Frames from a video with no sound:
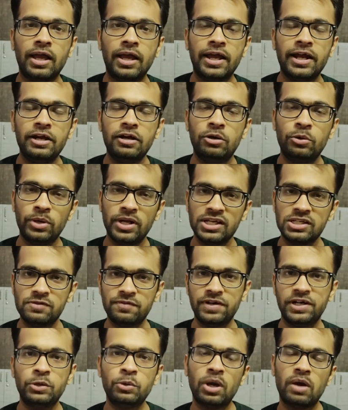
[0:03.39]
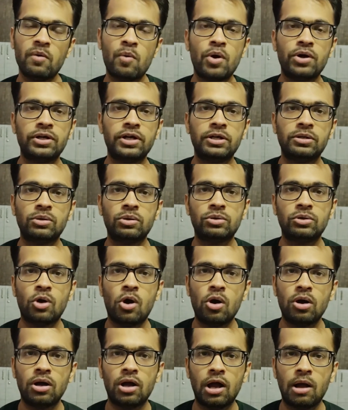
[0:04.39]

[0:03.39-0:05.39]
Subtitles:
In today's video, I wanted to talk